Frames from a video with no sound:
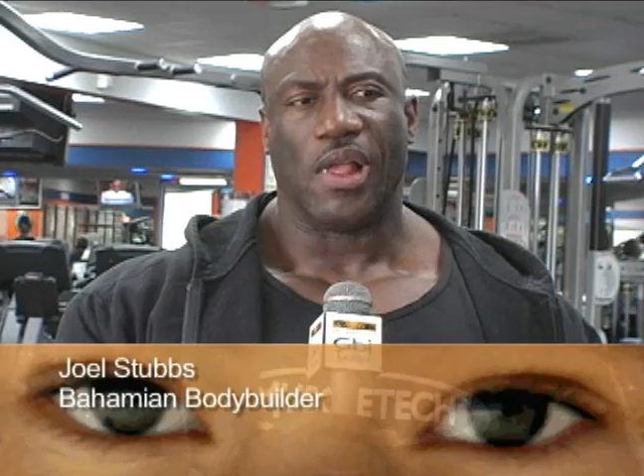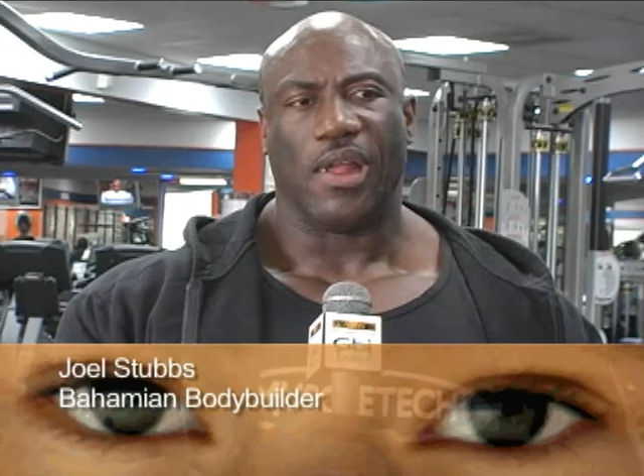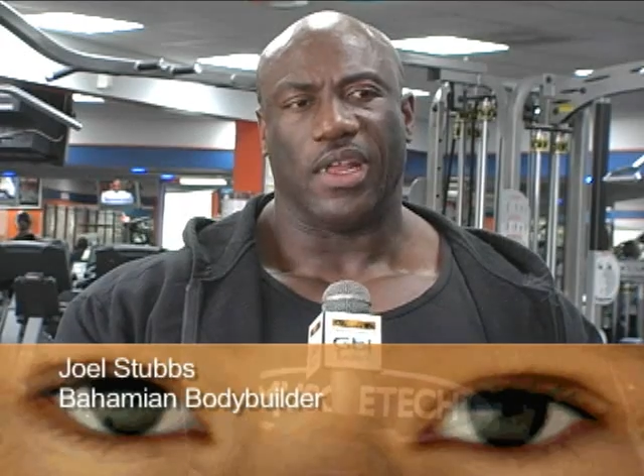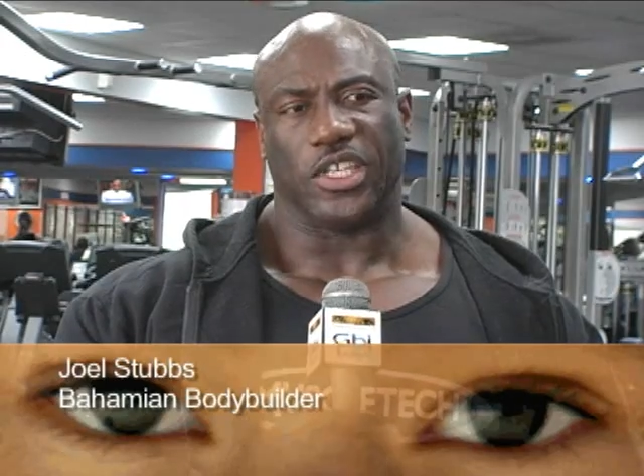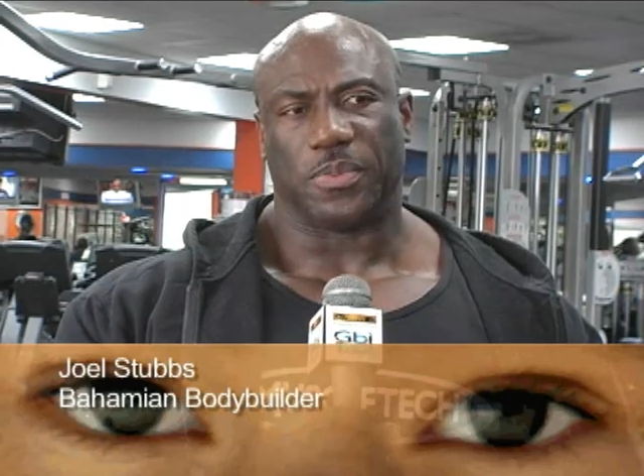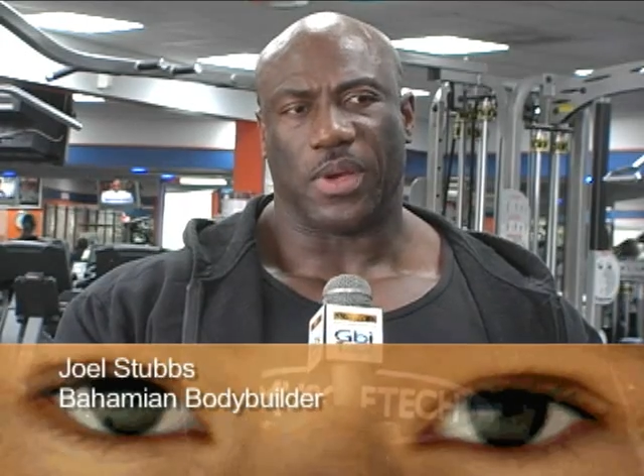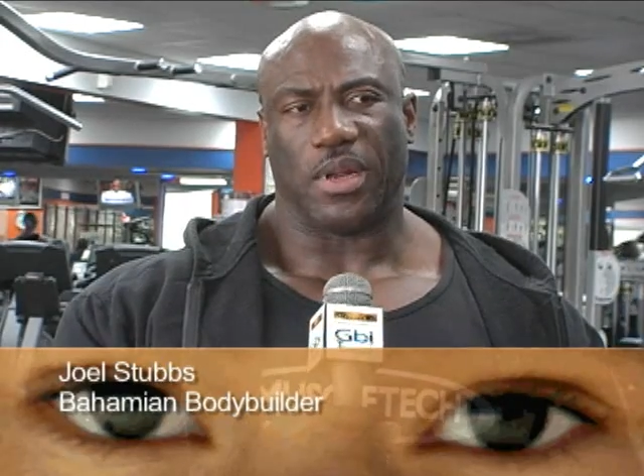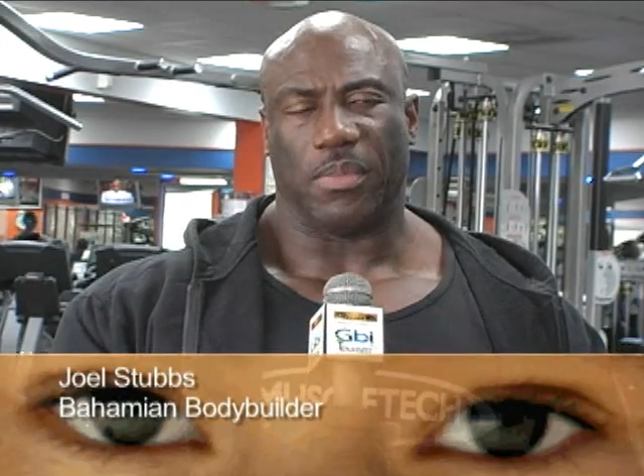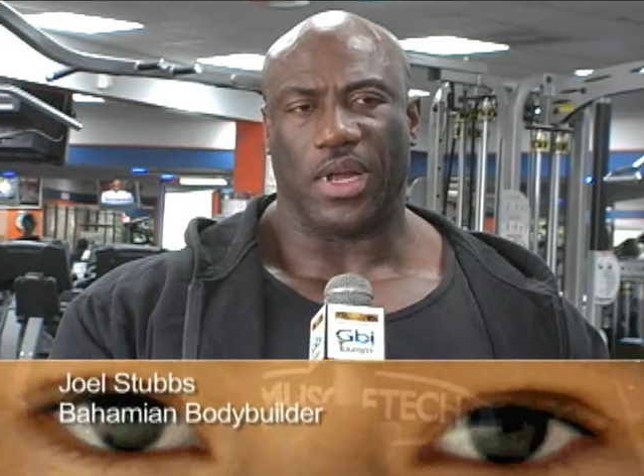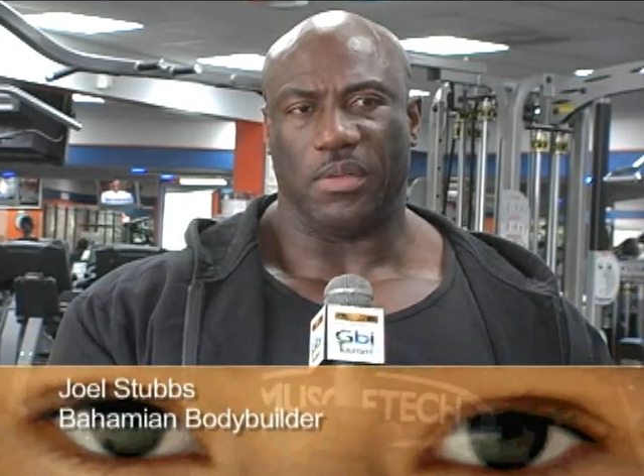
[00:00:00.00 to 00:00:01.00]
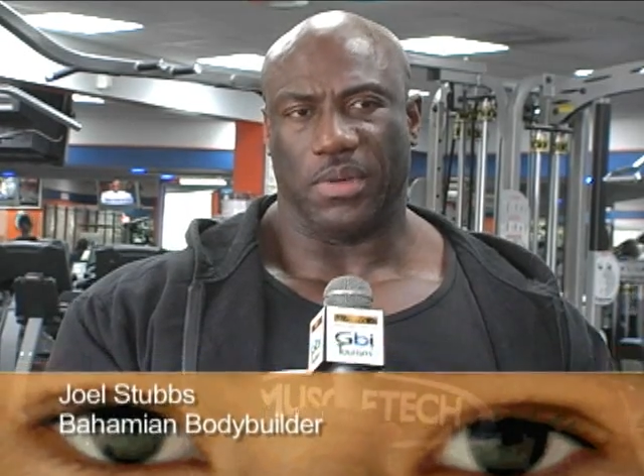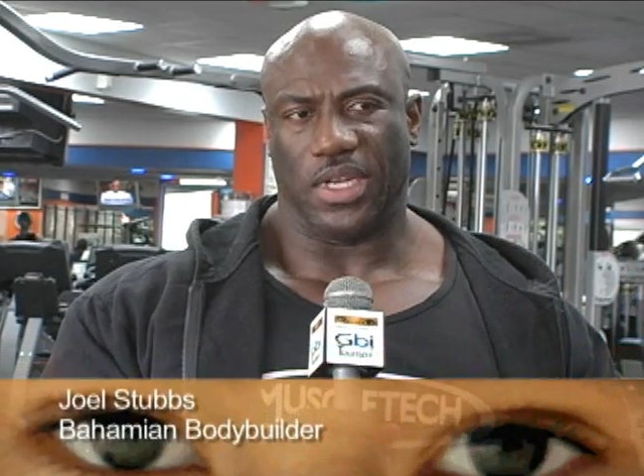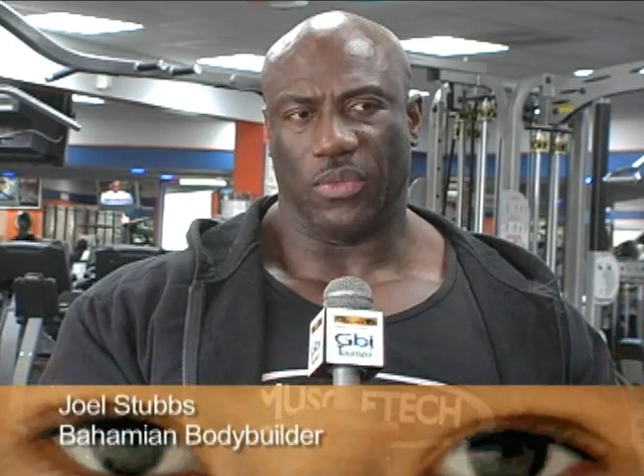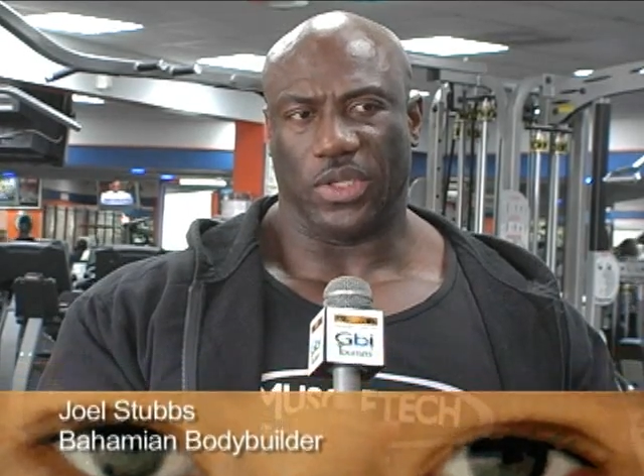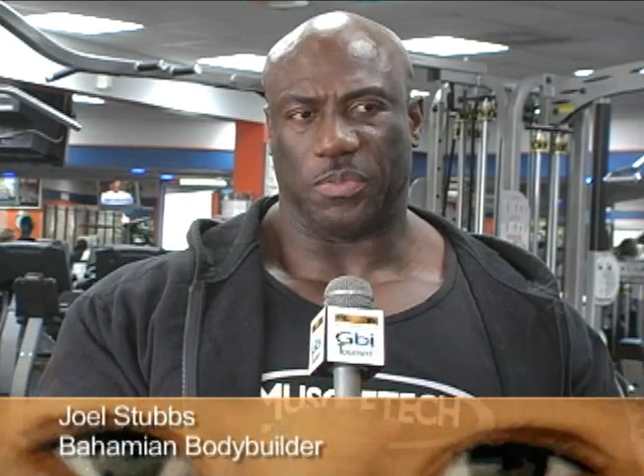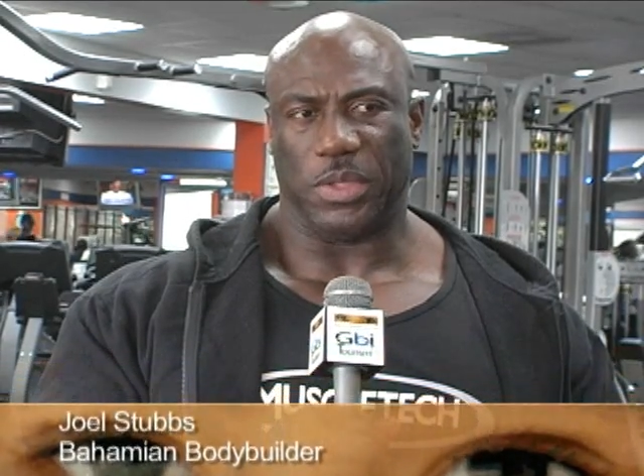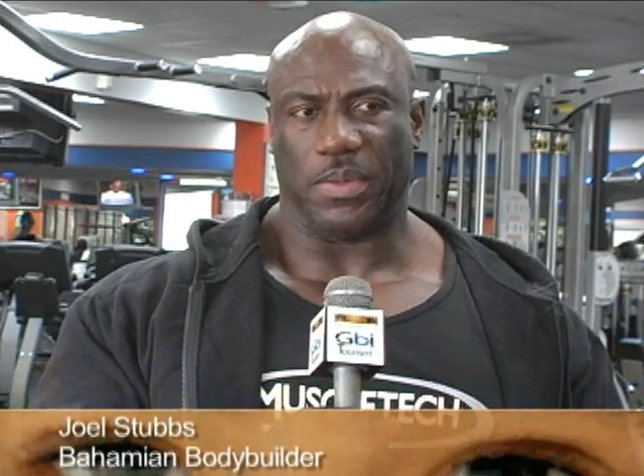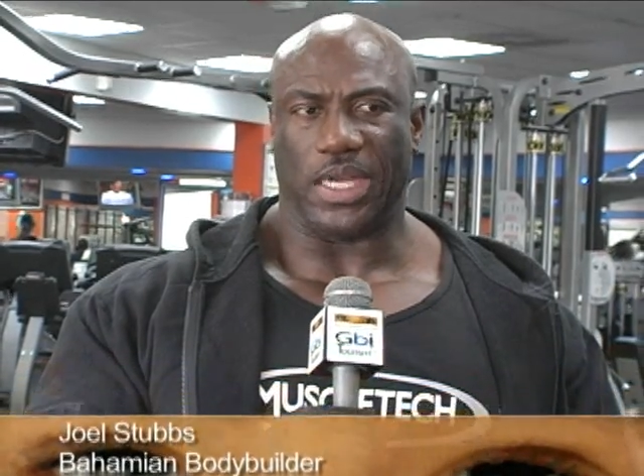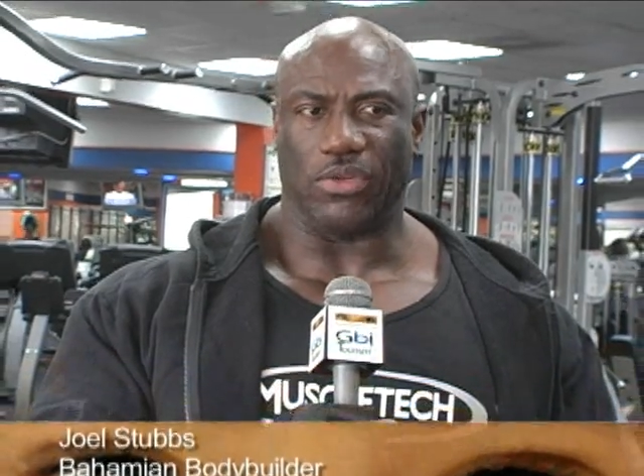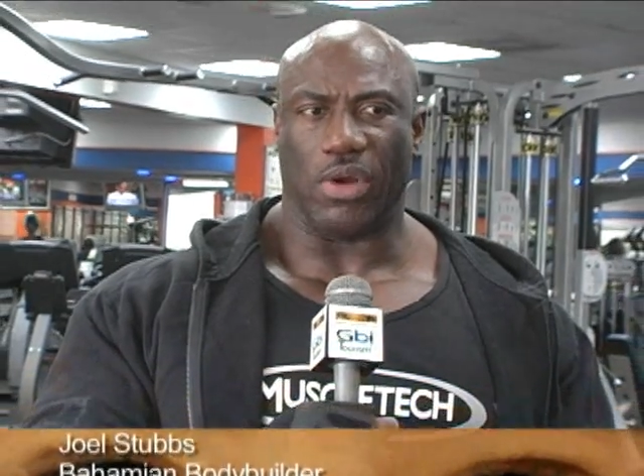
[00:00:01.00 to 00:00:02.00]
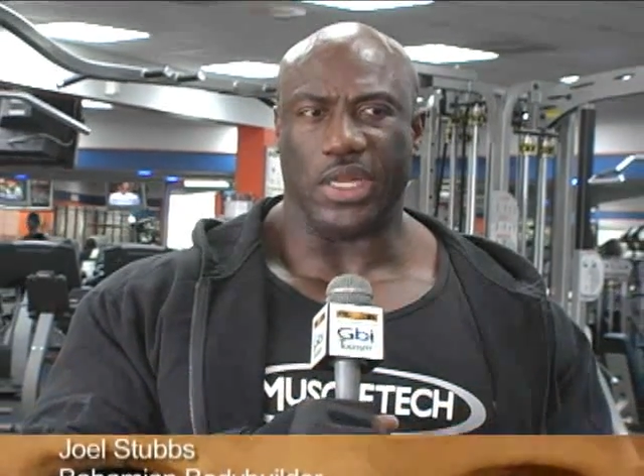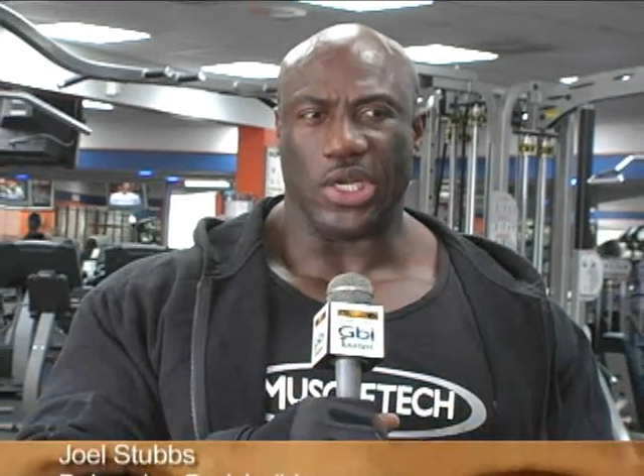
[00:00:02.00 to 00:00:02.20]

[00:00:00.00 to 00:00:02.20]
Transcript: in the sport of bodybuilding was people like Ronnie